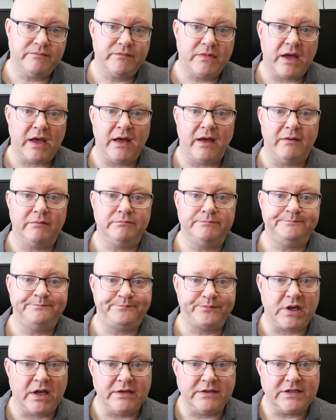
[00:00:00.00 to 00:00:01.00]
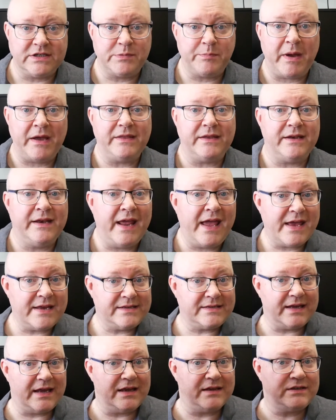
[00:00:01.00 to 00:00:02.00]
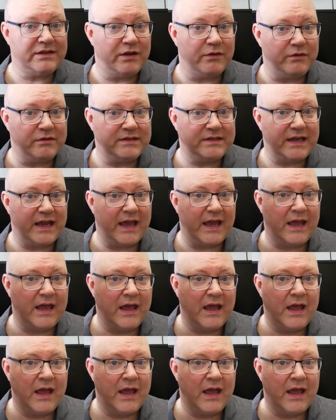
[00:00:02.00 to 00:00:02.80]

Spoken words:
And despite the naysayers who say